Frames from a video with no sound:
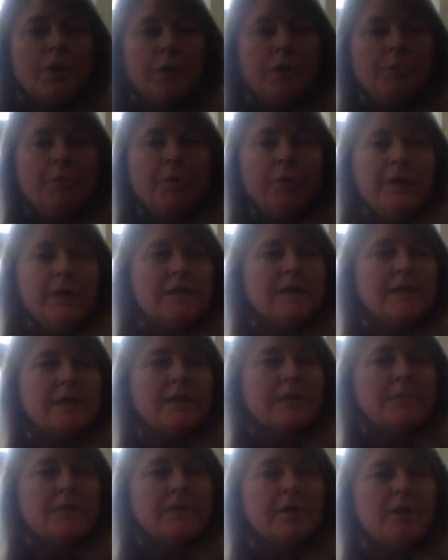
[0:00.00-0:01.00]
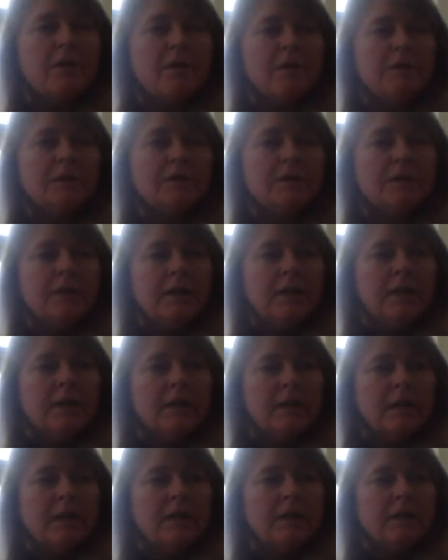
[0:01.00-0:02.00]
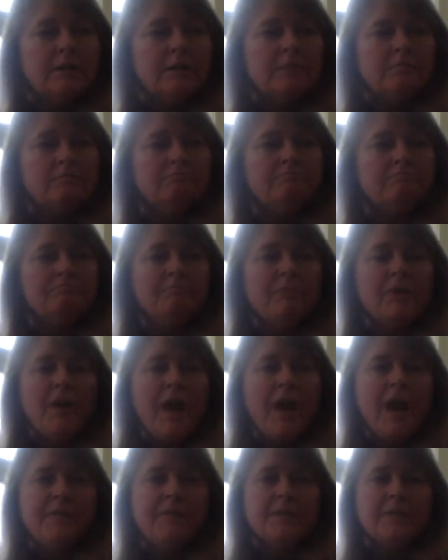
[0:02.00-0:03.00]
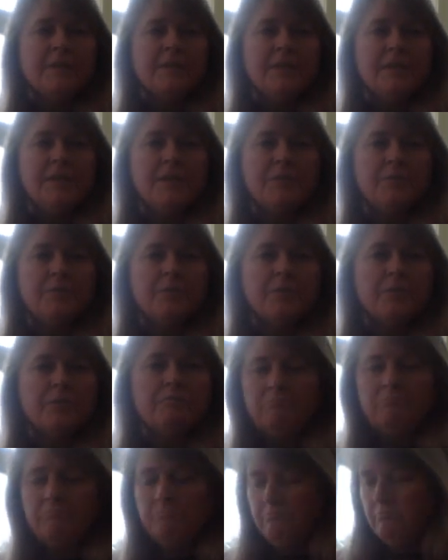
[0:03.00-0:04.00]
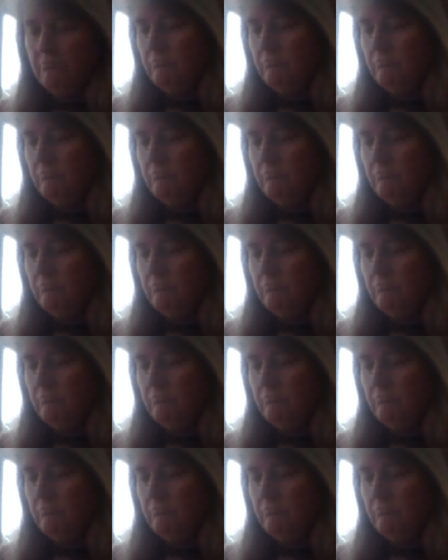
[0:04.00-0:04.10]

we're going to put in some salt. About a half a teaspoon